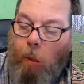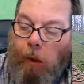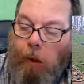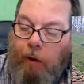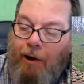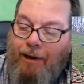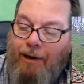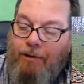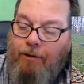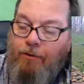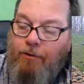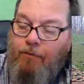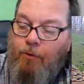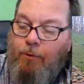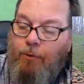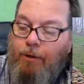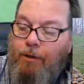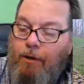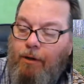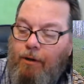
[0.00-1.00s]
I look
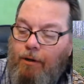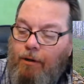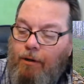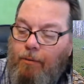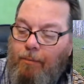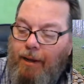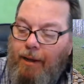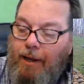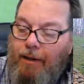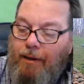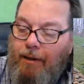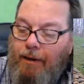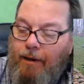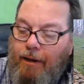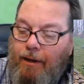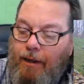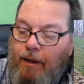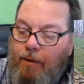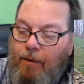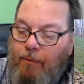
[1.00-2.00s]
forward to talking to Matt, and I
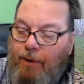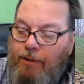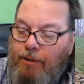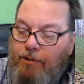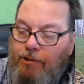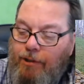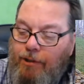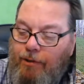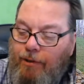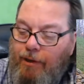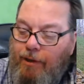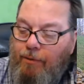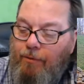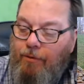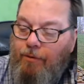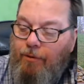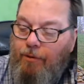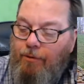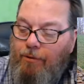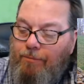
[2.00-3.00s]
can't wait to share that
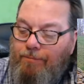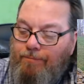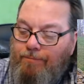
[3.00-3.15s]
with you.